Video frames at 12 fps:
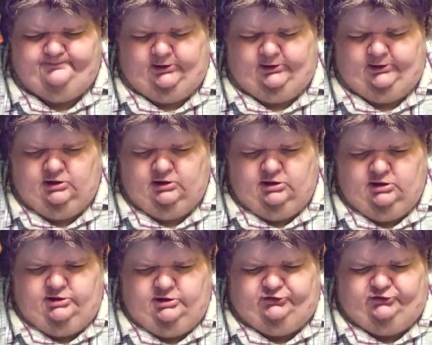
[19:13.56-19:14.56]

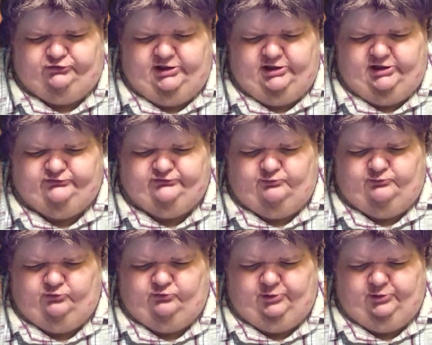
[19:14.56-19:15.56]
Extracts from it were
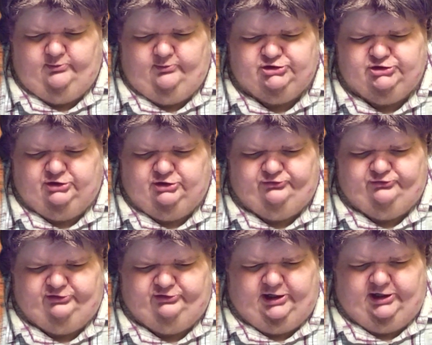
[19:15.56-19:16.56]
published under the title The
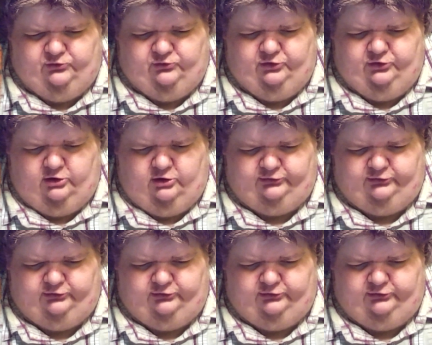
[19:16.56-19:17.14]
Arctic Pack